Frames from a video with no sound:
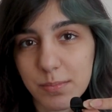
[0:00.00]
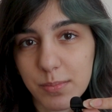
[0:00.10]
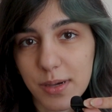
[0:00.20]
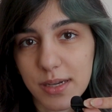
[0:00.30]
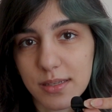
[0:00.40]

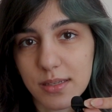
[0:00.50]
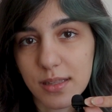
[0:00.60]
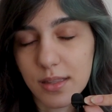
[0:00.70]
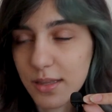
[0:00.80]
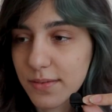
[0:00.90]
by
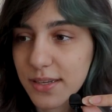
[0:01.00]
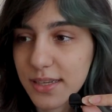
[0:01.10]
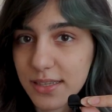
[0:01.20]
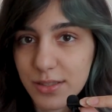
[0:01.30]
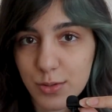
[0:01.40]

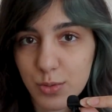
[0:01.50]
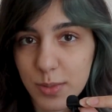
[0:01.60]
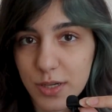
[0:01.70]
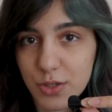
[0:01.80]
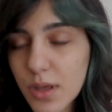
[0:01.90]
loving it too
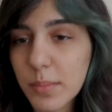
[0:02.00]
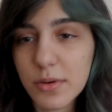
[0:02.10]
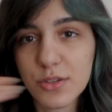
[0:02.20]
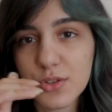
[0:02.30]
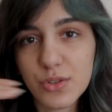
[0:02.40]
much i'm
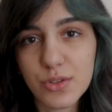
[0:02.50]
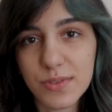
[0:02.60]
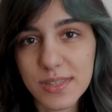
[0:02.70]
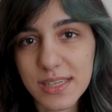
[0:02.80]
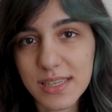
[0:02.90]
pretty sure you've
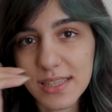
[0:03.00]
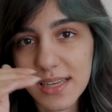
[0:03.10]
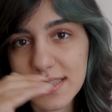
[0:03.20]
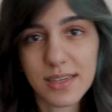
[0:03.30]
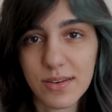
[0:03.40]
seen that